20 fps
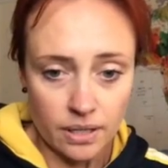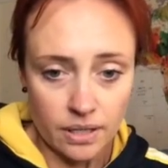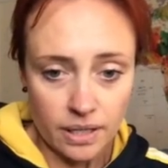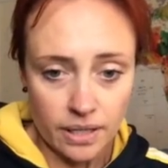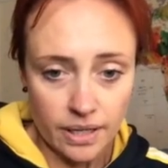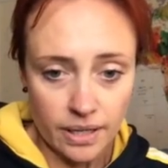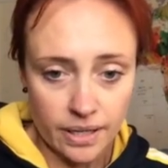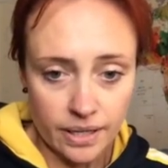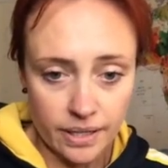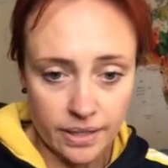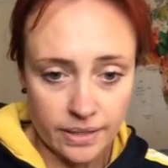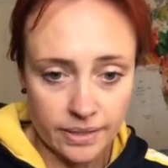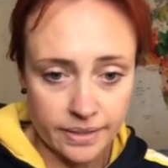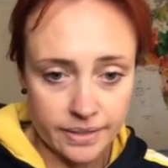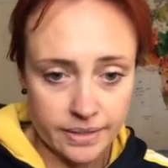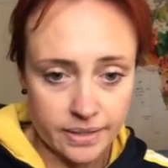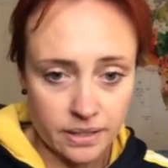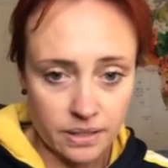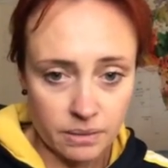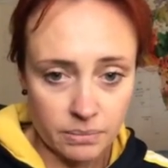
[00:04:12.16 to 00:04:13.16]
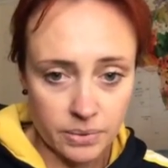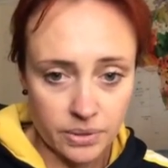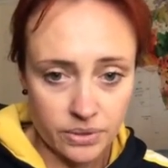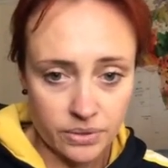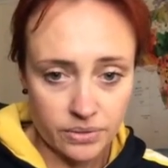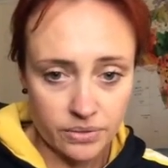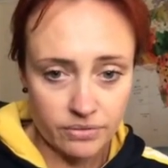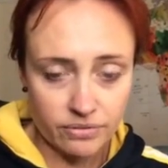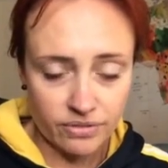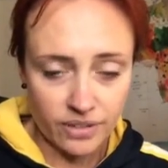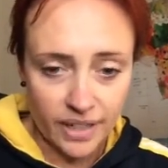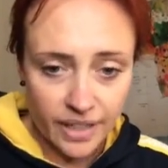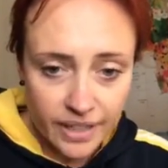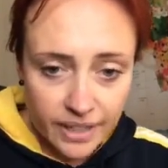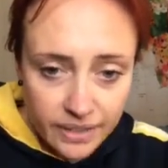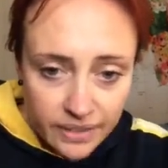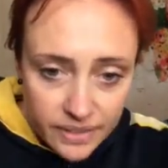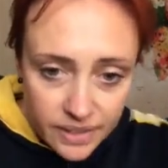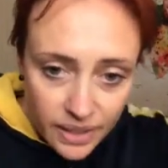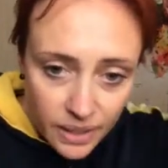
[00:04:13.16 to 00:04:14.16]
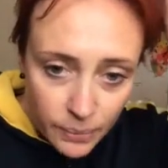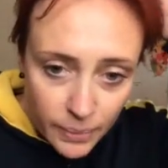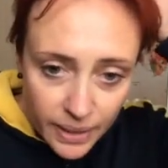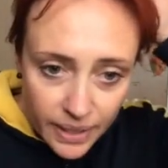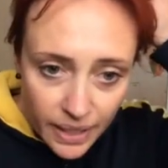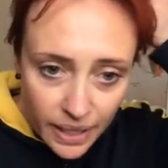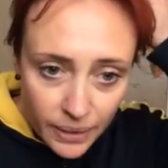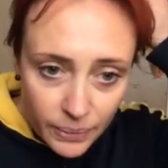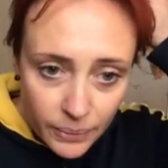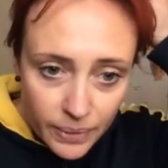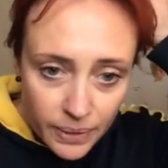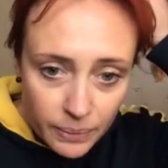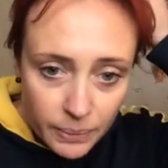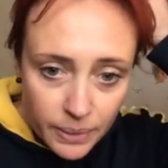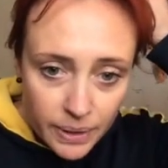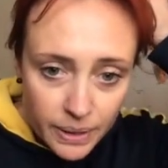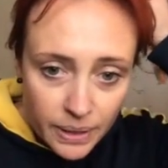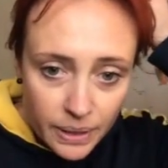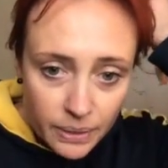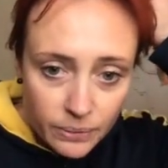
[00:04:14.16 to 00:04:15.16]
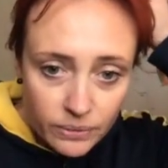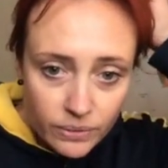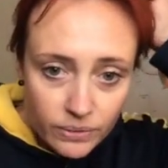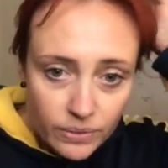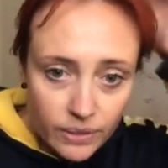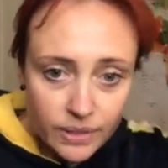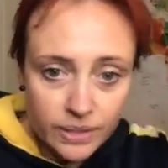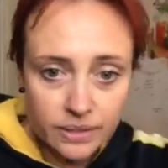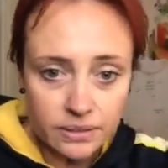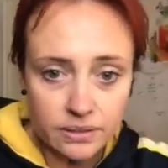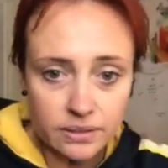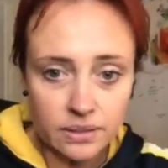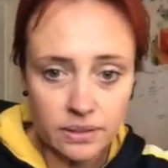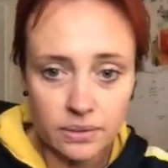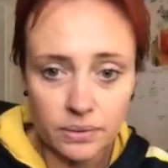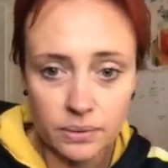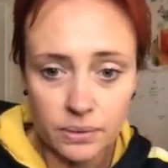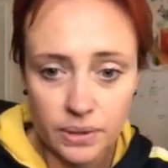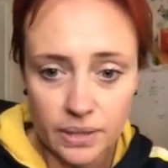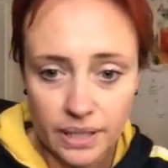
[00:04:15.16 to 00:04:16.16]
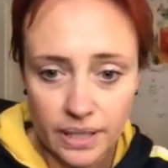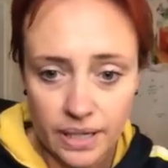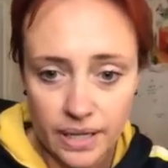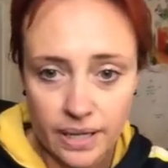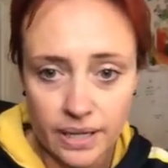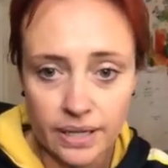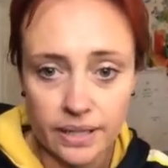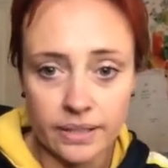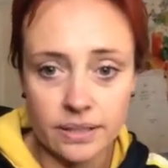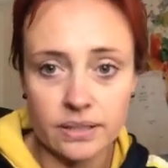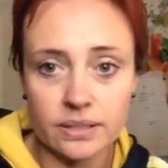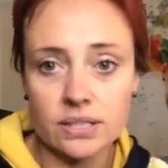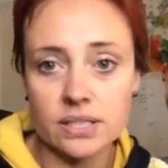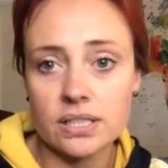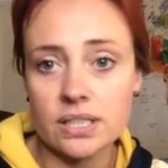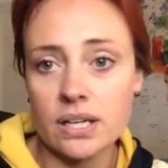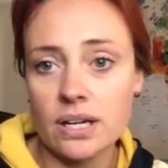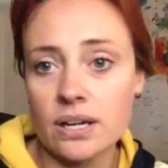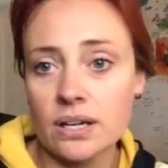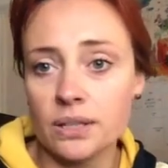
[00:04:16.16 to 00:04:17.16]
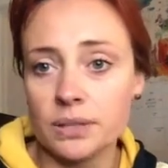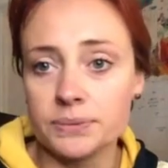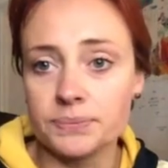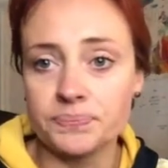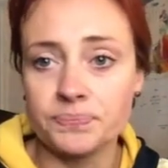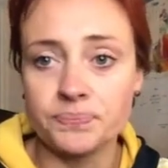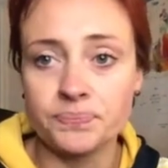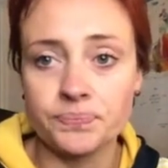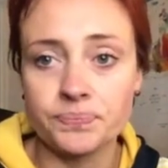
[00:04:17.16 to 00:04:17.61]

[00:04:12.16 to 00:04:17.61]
Kate, let me just find, here we go. Right, okay, so